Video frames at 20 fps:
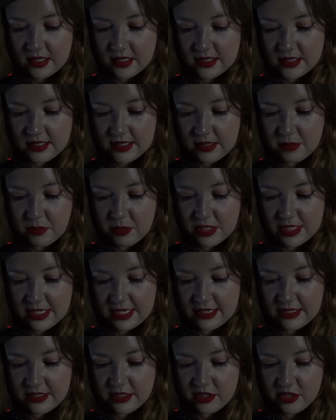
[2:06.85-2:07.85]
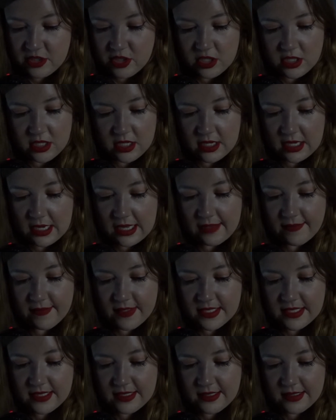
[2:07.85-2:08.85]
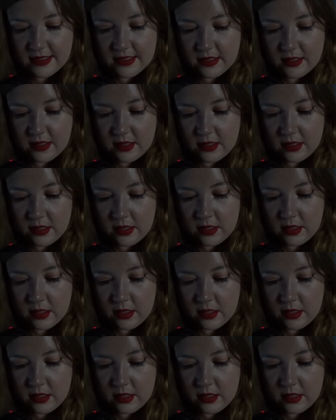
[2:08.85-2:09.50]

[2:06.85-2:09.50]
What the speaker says: Dursley pretended she didn't have a sister